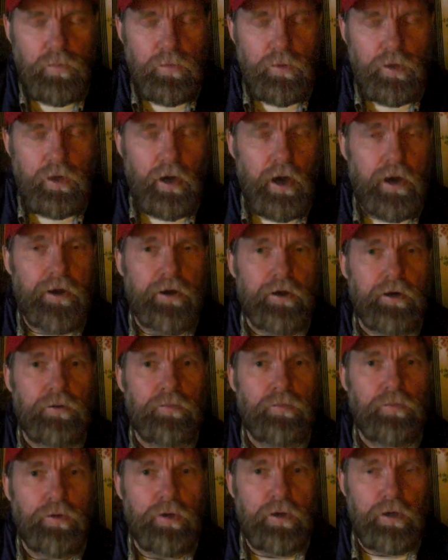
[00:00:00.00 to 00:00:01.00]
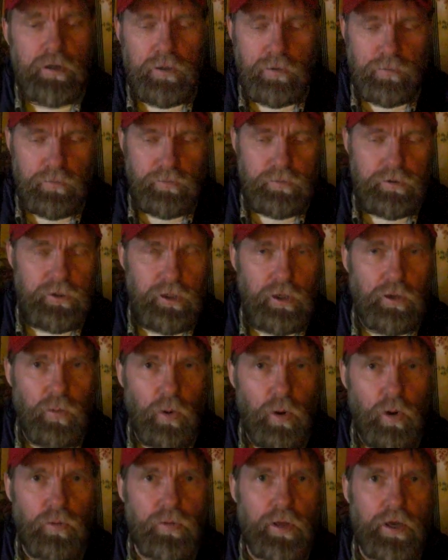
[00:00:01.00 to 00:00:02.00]
iron, the steel
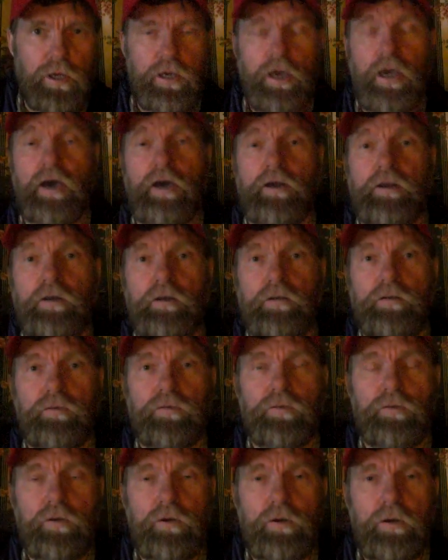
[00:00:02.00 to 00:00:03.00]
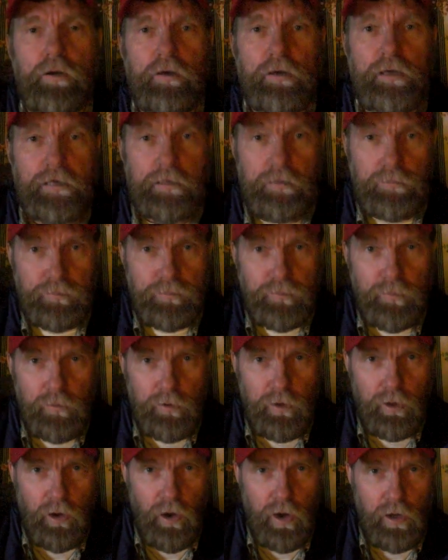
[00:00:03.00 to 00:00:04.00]
wool that he had,
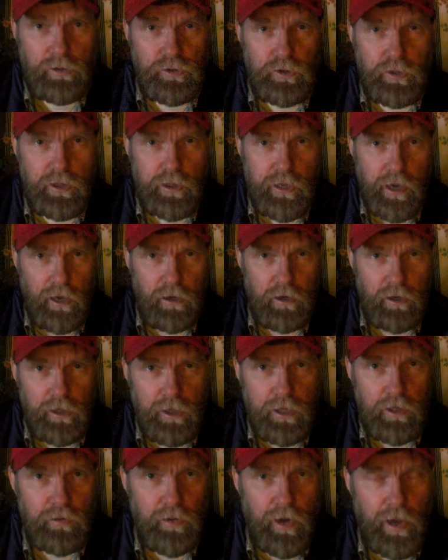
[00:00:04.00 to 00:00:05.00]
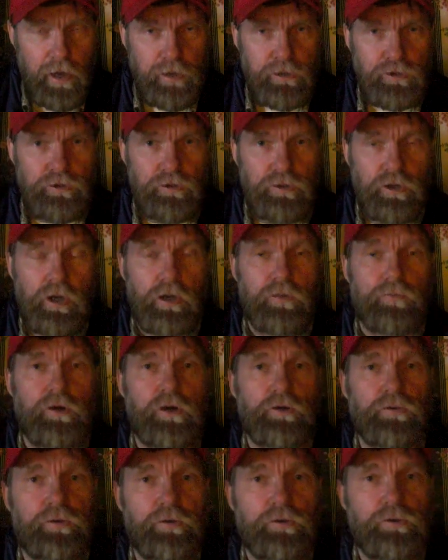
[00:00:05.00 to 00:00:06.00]
to cause the catalytic reaction to
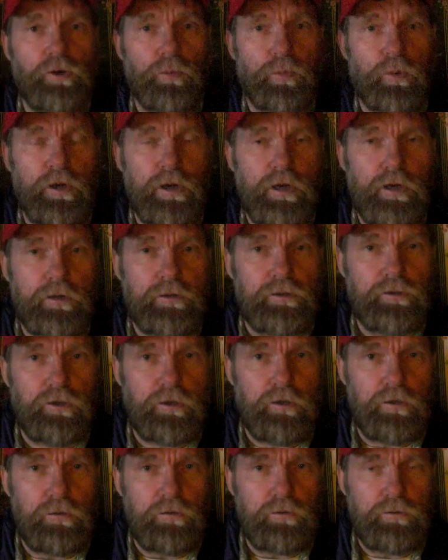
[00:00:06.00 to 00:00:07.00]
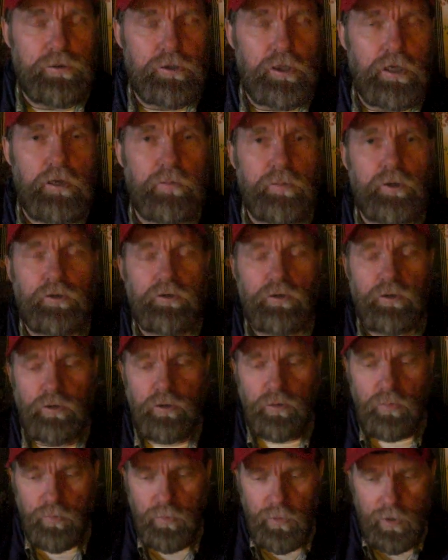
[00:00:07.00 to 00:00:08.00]
convert the superheated steam
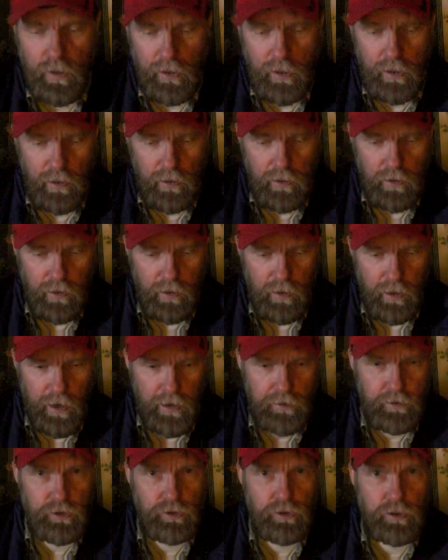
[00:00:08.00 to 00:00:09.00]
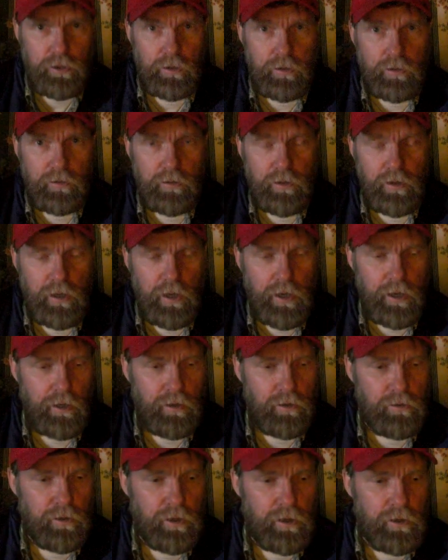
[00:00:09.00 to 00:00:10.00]
into hydrogen.
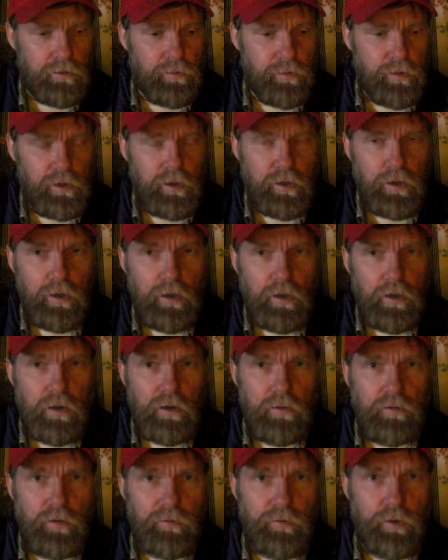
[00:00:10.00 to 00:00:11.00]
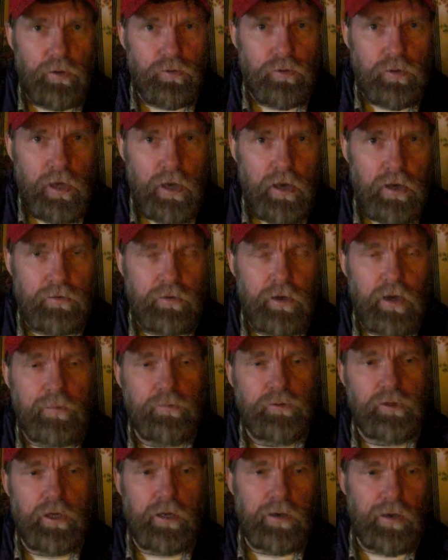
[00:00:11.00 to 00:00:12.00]
And the few
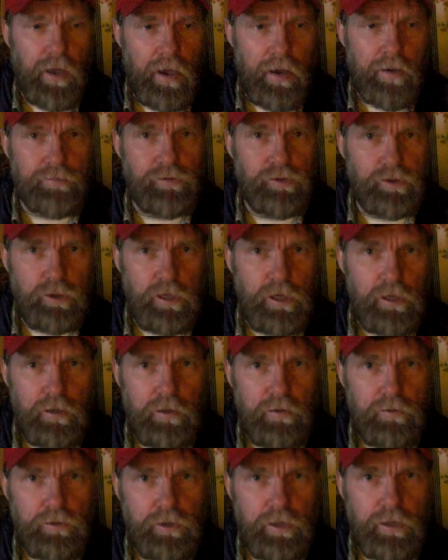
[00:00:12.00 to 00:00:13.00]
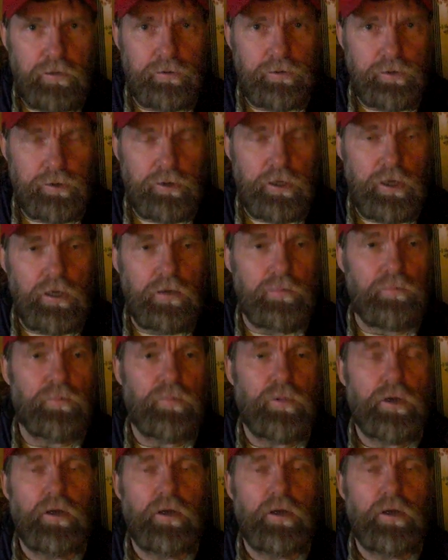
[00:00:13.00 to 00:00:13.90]
times that I have seen steam